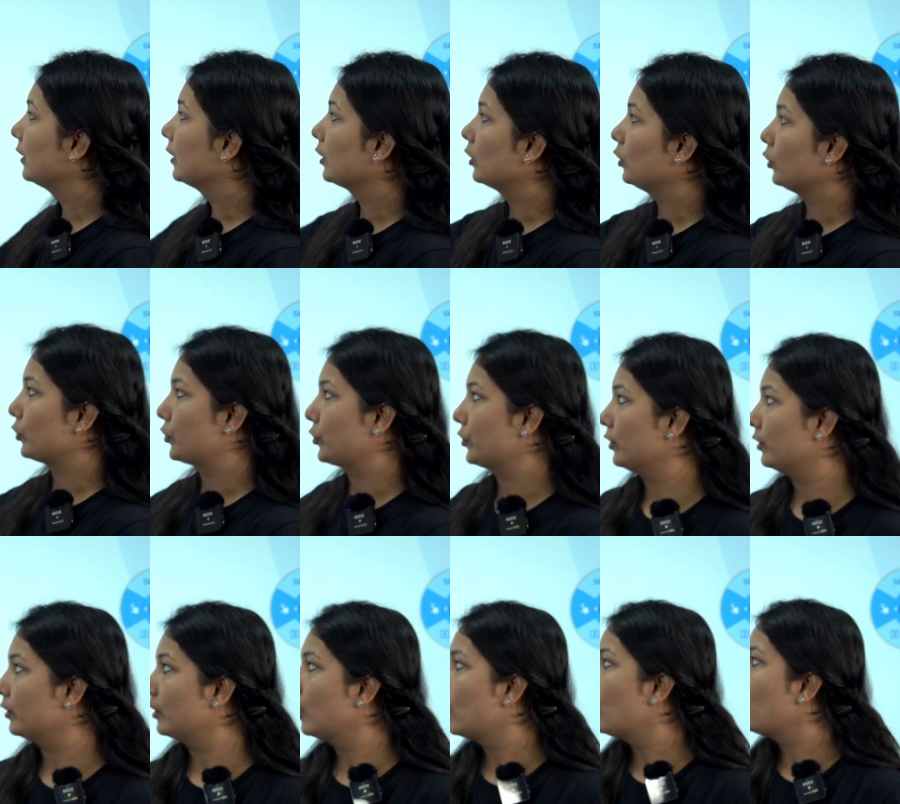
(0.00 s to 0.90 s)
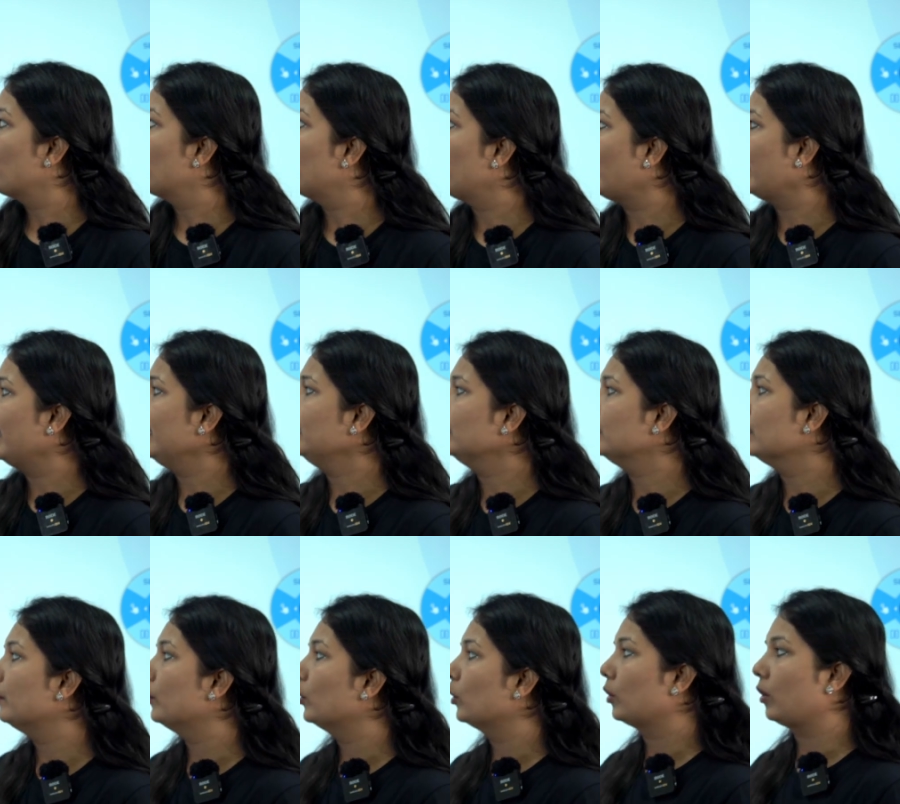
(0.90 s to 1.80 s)
question. Find the
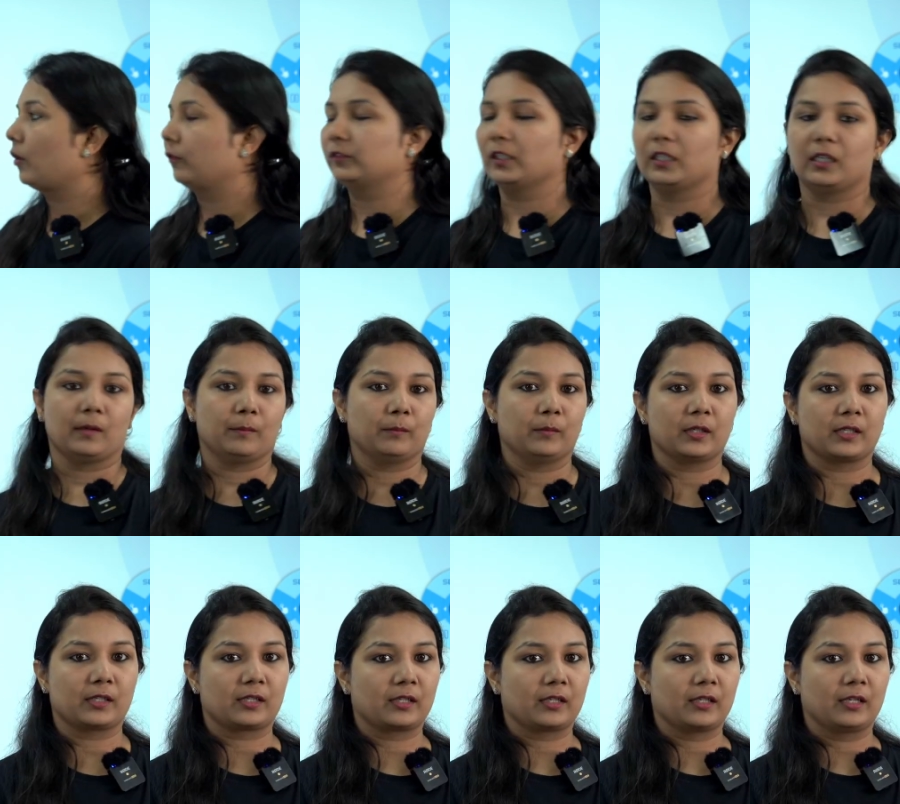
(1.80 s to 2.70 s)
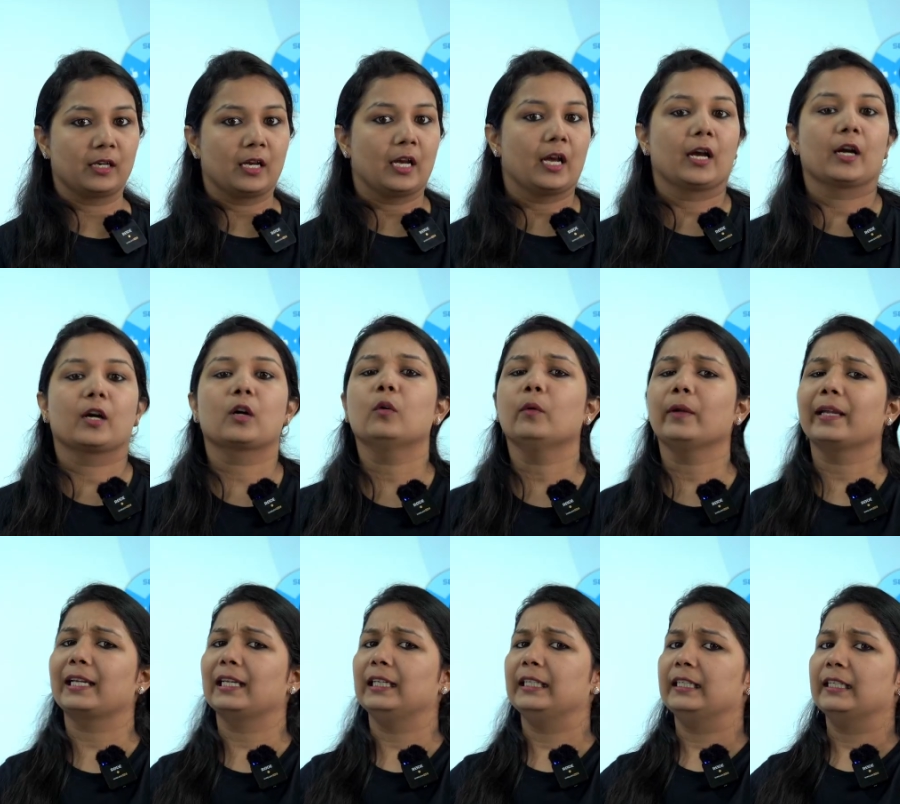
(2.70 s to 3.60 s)
mode of the numbers.
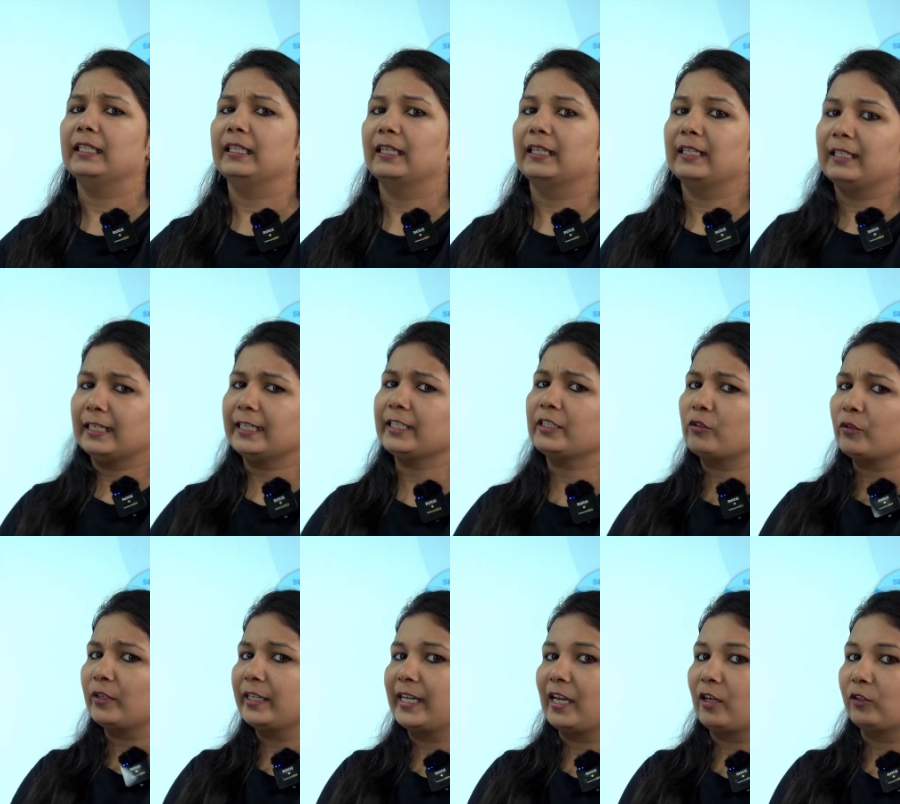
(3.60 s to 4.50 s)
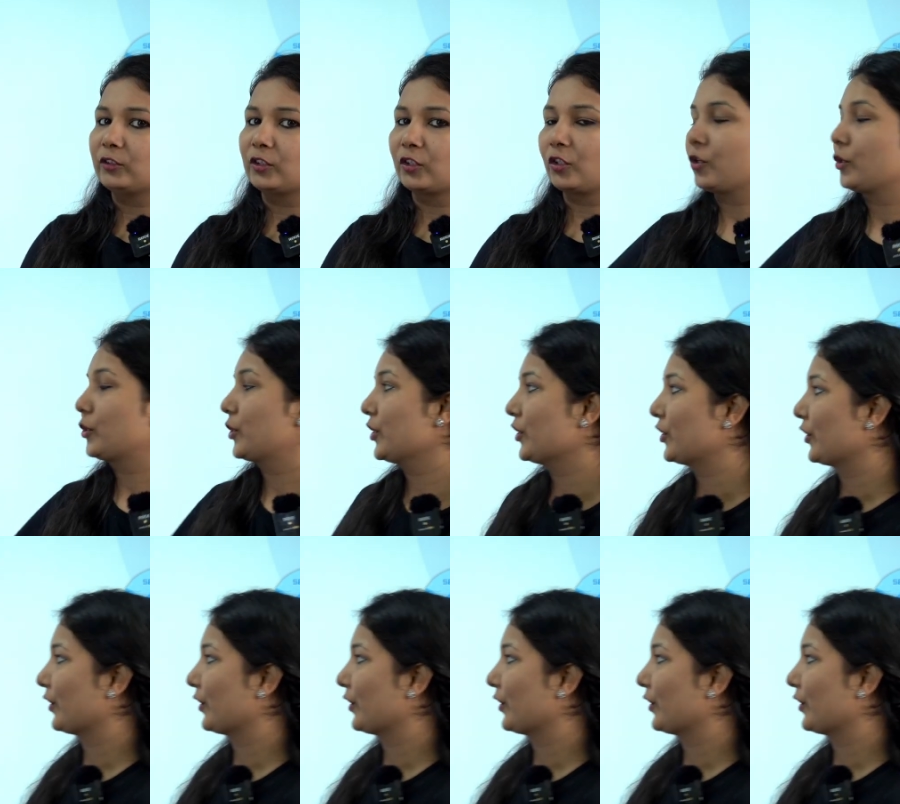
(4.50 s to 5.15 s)
Quickly, let's read out the question